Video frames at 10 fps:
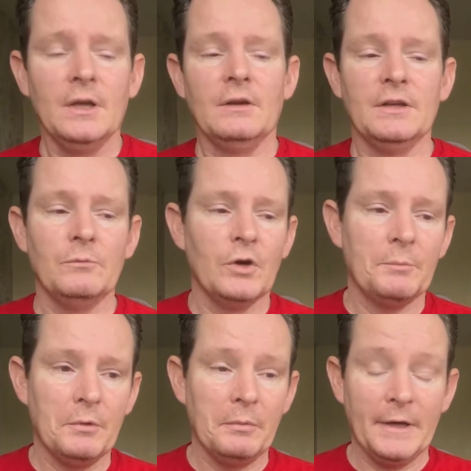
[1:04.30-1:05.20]
didn't work
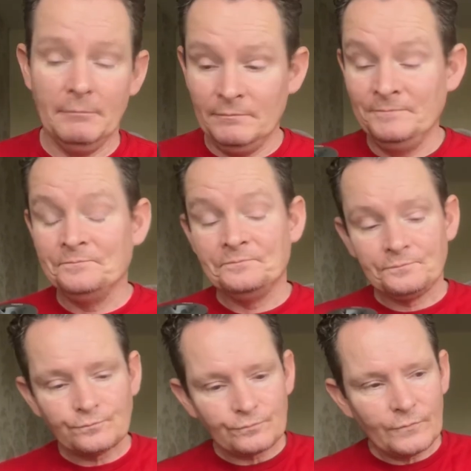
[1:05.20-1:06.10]
properly.
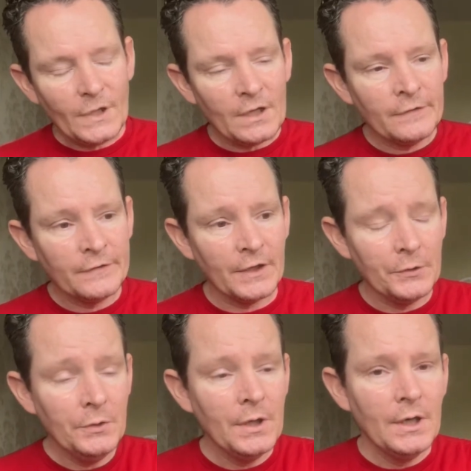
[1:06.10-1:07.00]
So